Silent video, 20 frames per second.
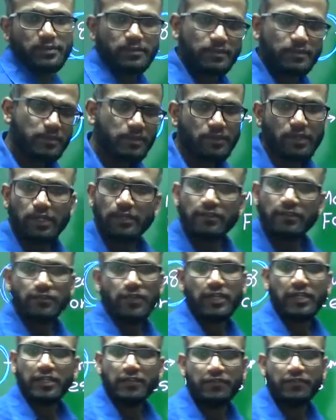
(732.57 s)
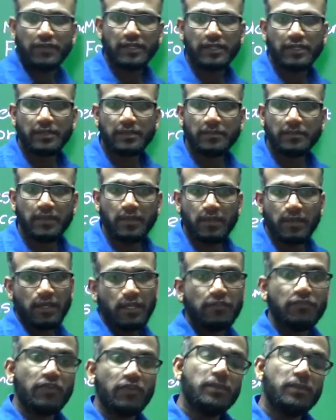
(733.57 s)
It is very difficult.
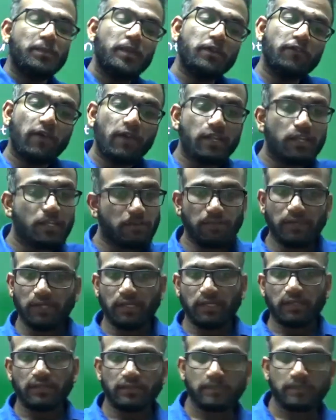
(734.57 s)
It will be very difficult.